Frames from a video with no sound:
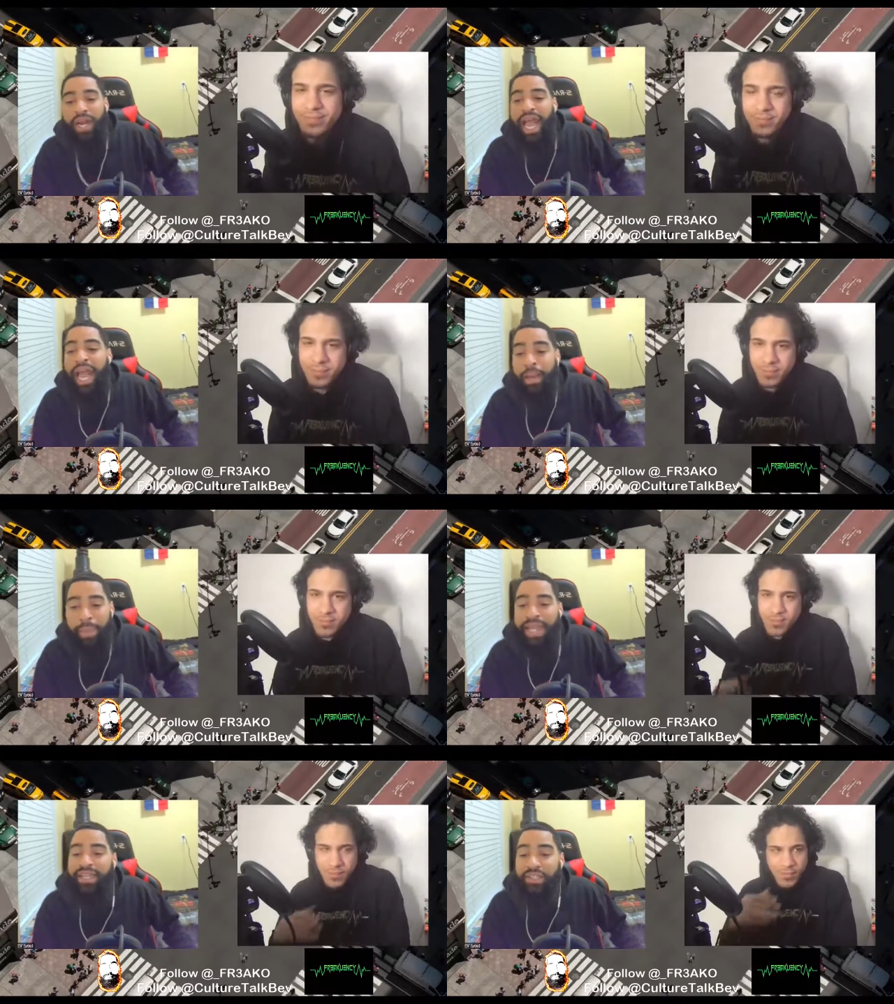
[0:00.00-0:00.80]

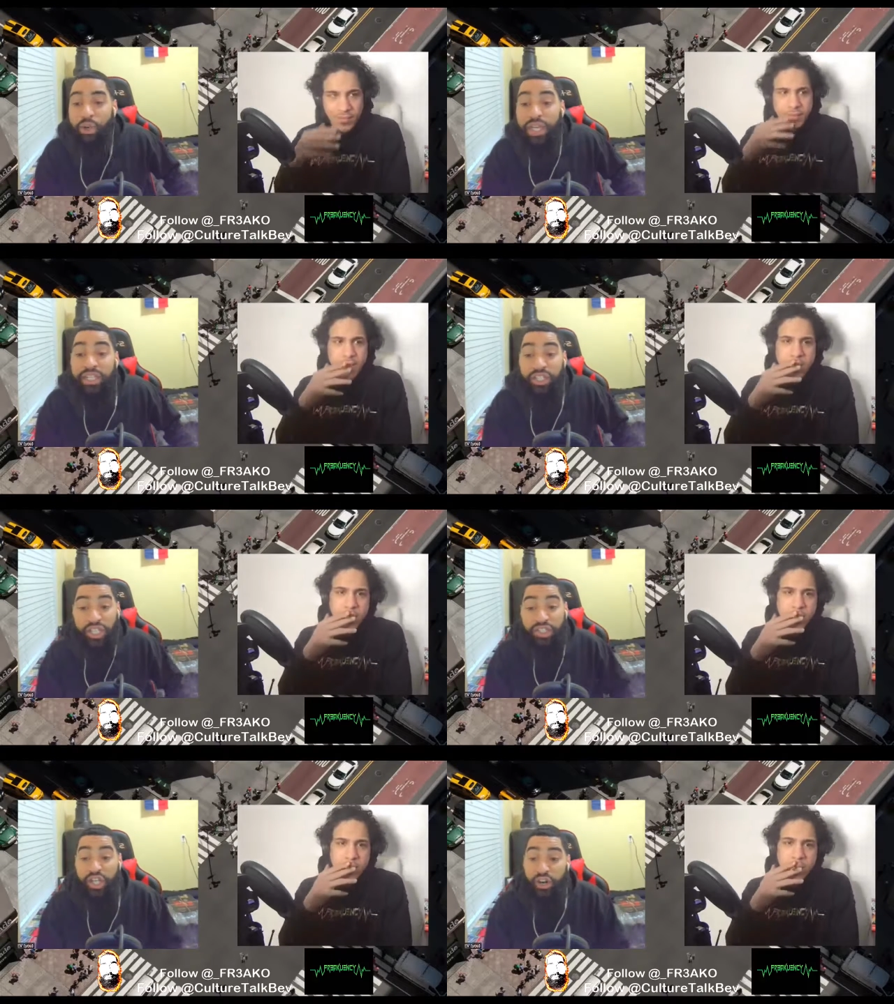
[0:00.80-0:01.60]
Speaker 1: haymaker so Geechi
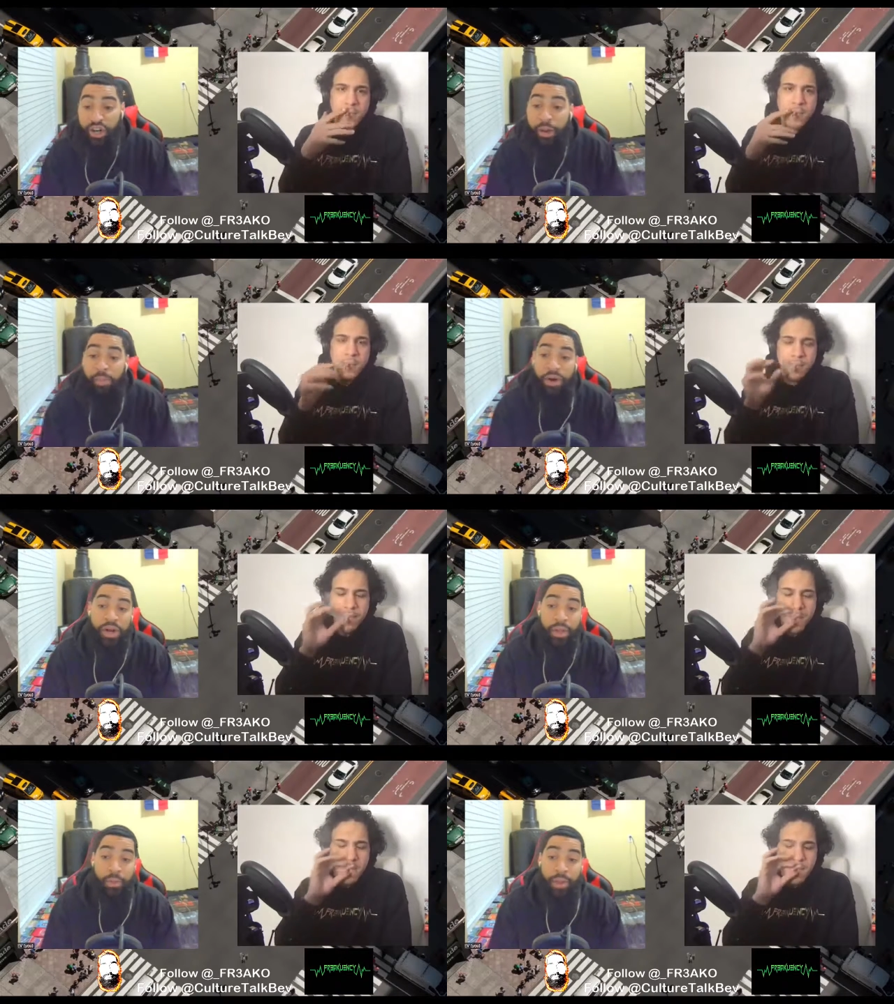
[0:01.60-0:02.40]
could turn up
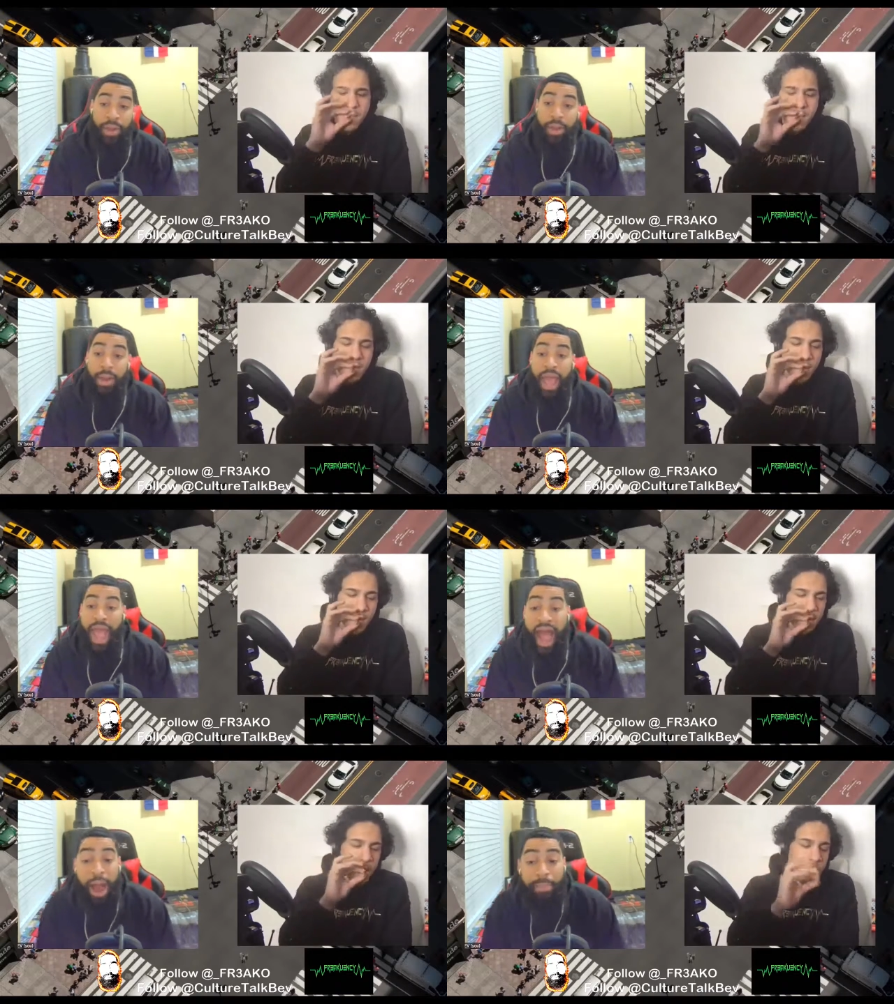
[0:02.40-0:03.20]
on him.
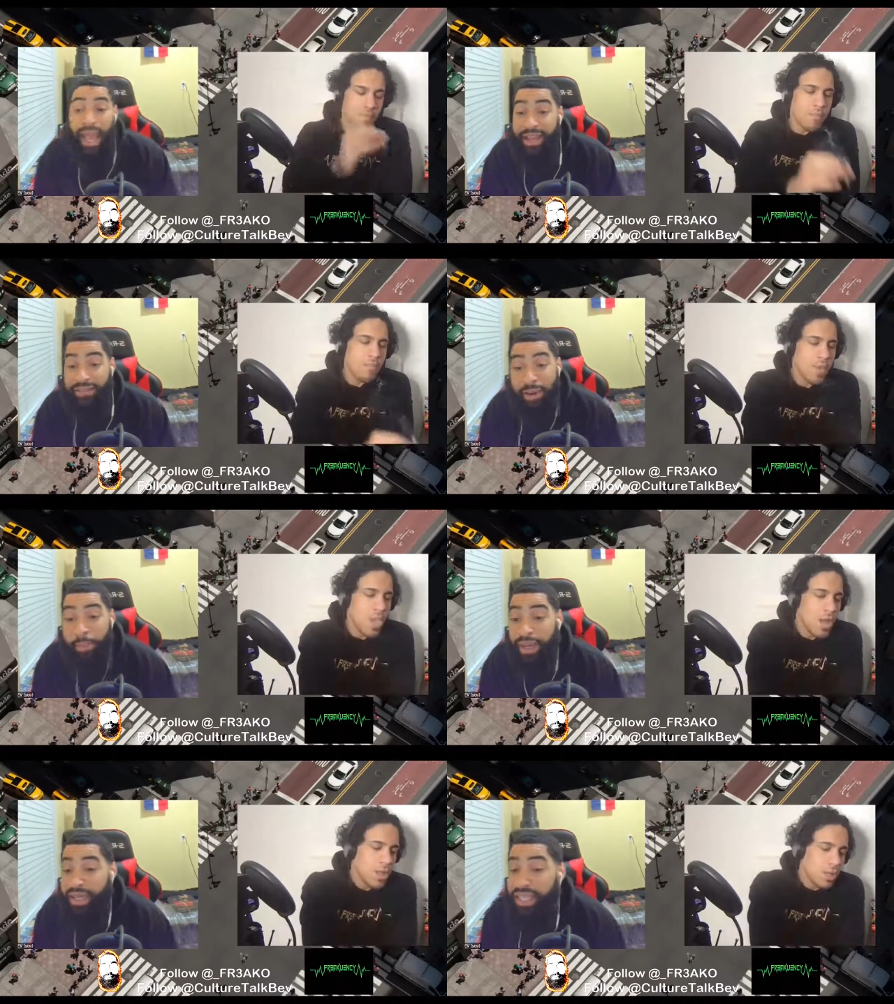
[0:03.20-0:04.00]
I'm not even a
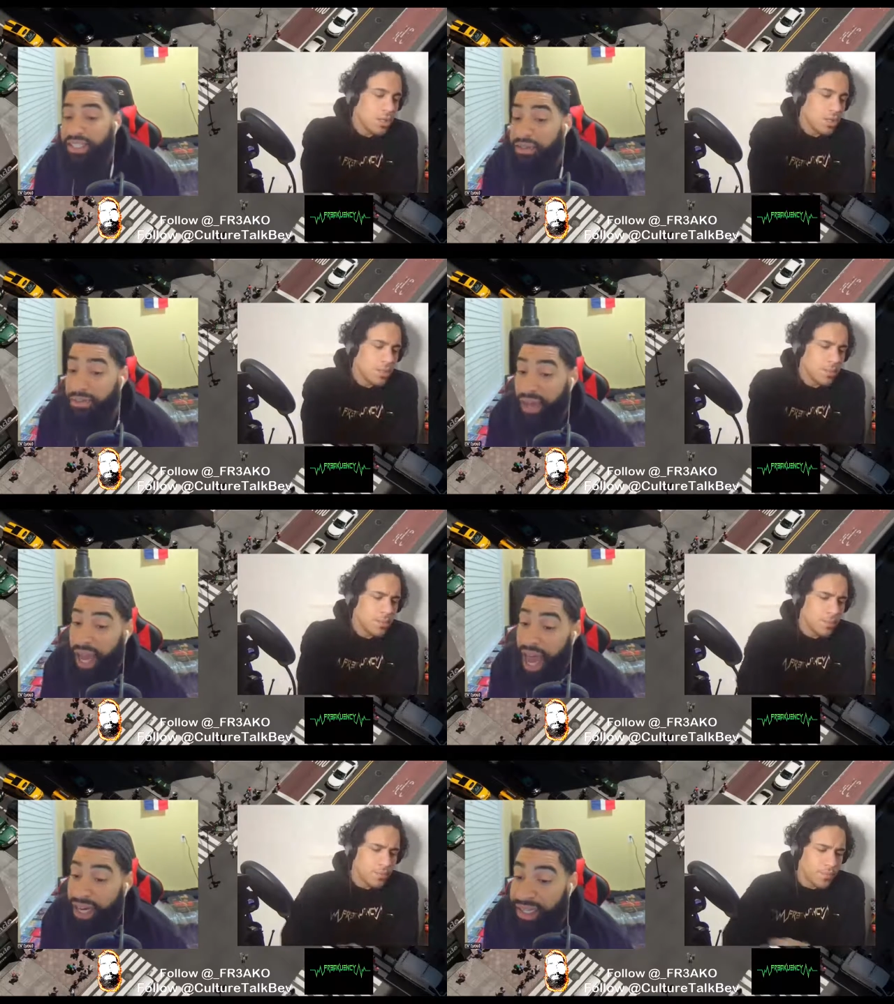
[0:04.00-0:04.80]
big Geechi
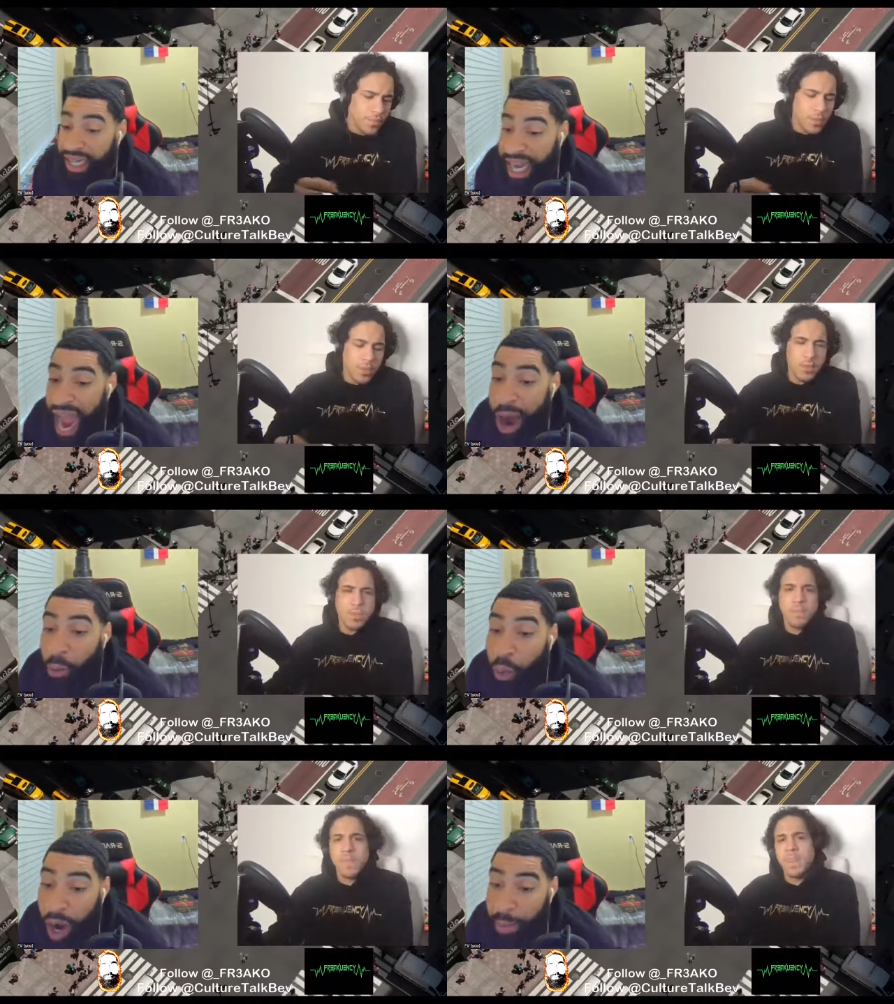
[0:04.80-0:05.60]
fan, honestly.
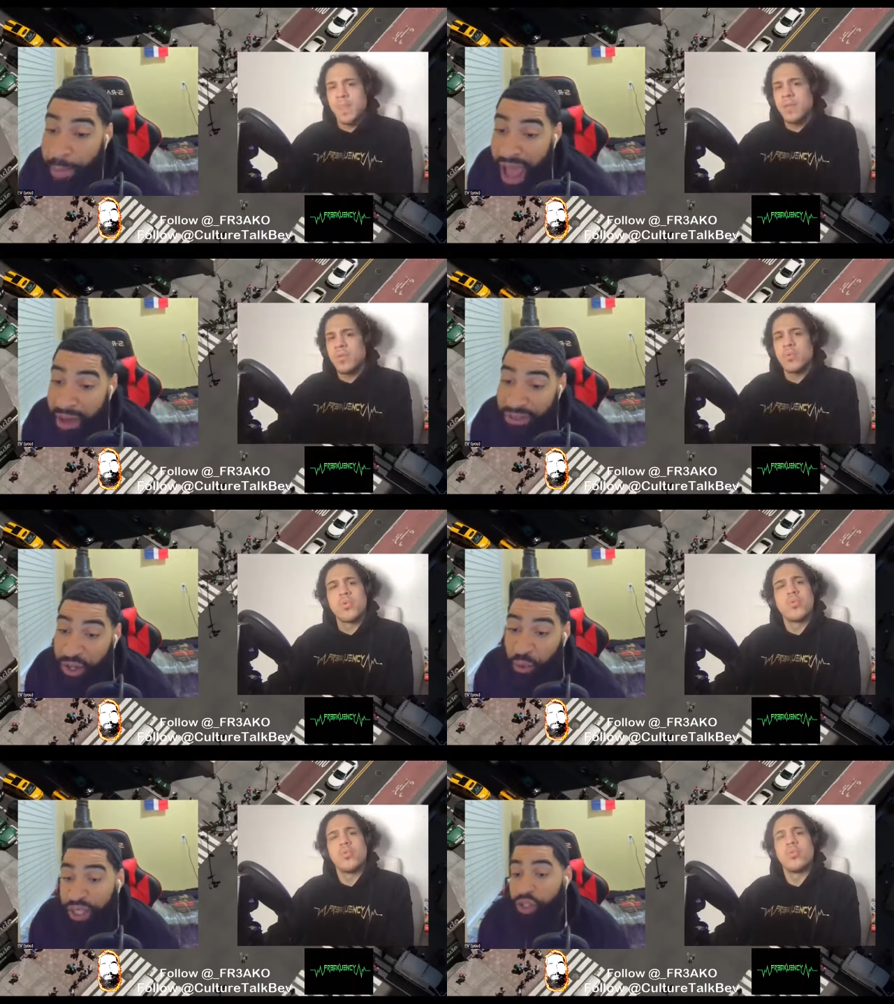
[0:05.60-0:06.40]
I want Math
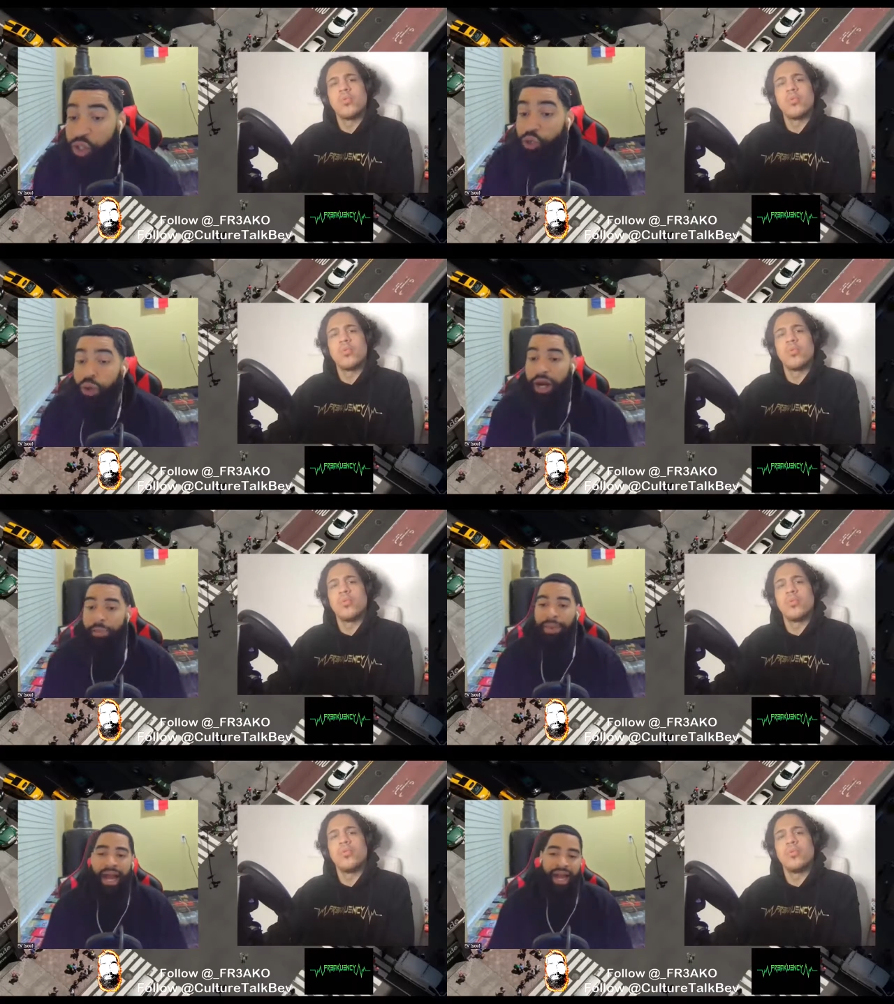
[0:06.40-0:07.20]
to win
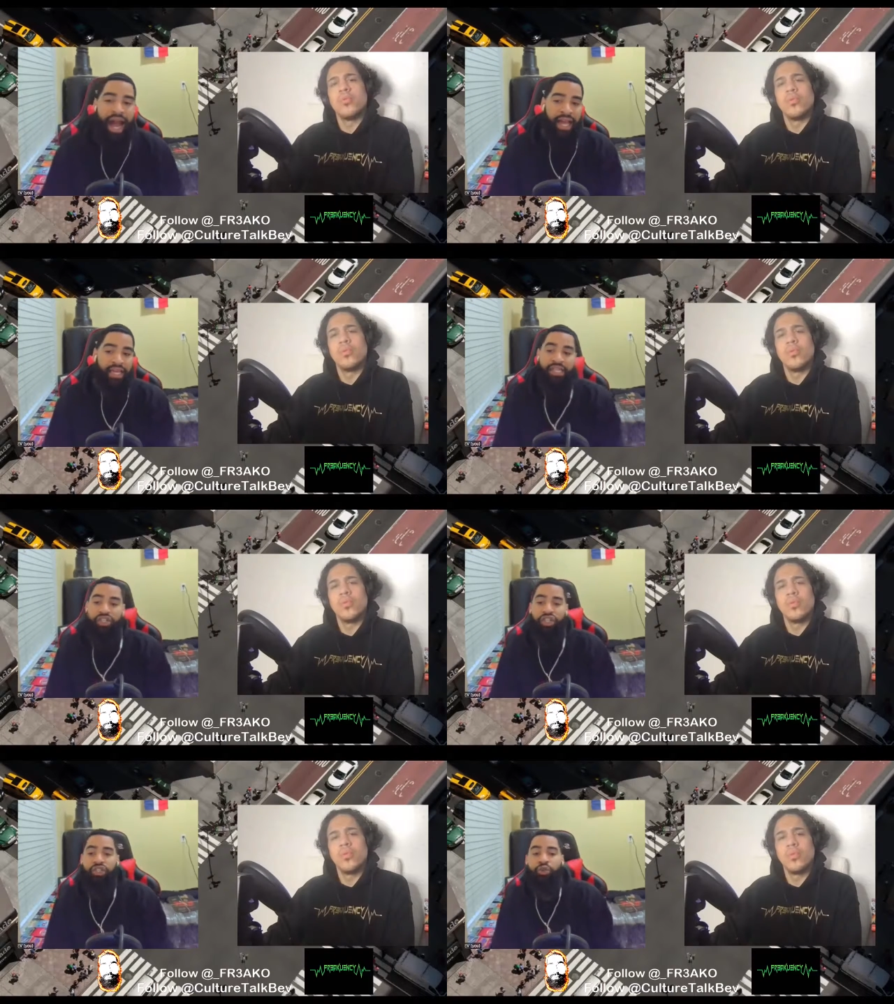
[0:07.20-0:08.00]
2-1, but I got
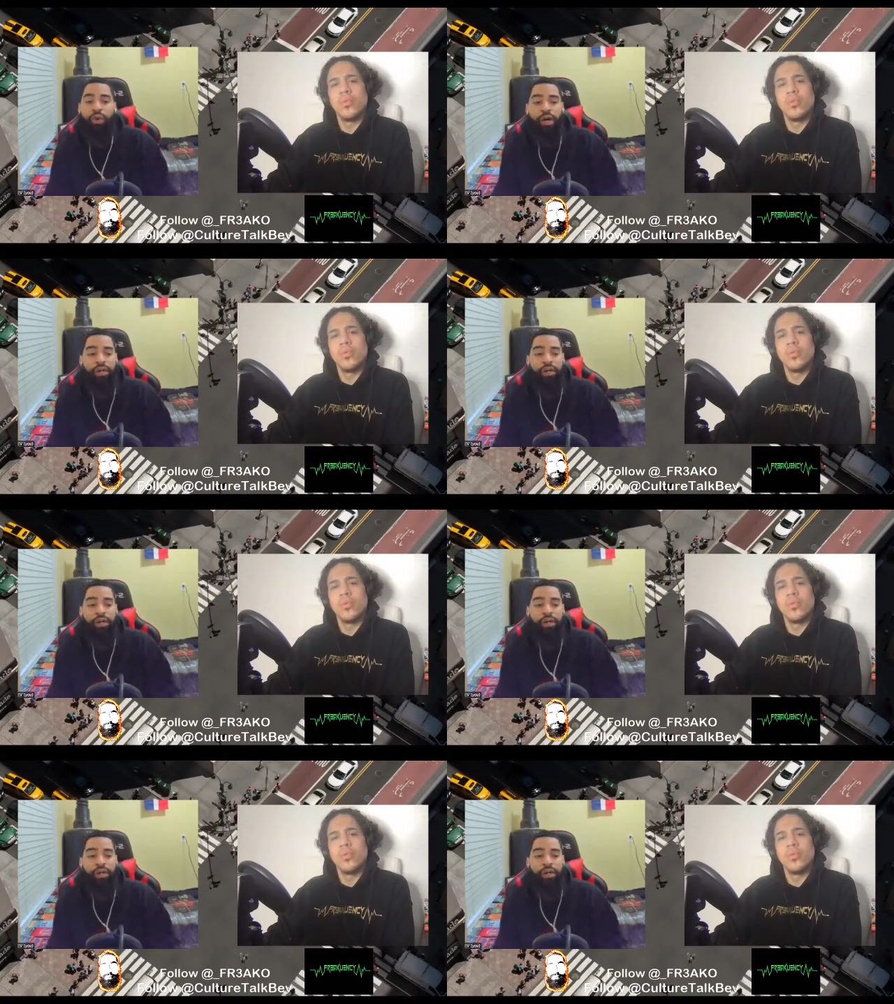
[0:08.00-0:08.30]
Geechi 2-1.